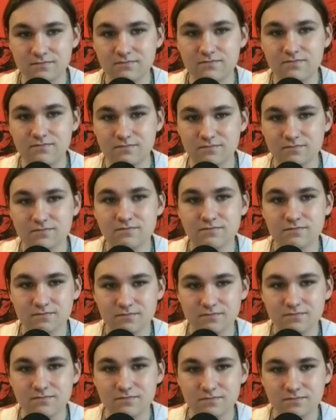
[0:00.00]

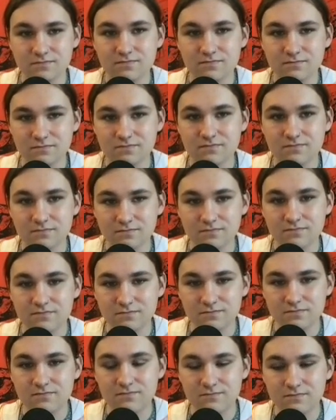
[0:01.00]

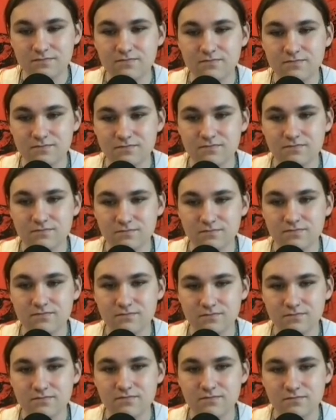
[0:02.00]

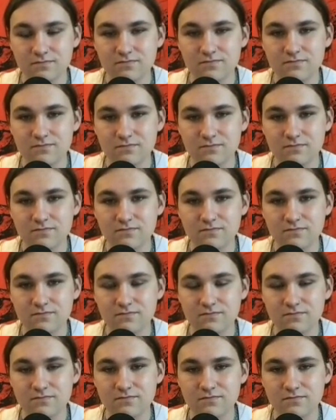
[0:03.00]

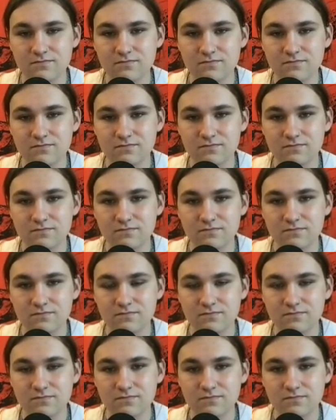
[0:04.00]

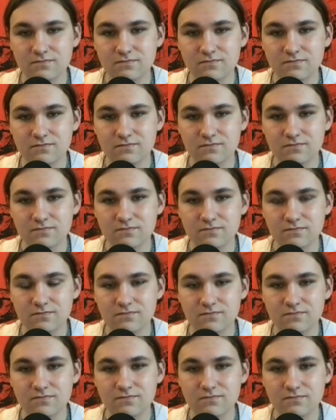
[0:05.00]

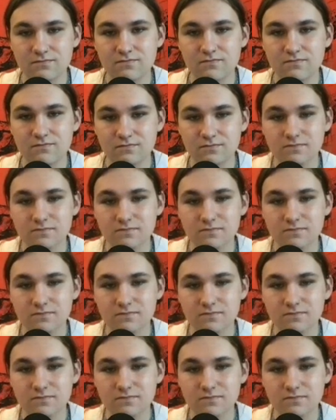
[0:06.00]
(not speaking)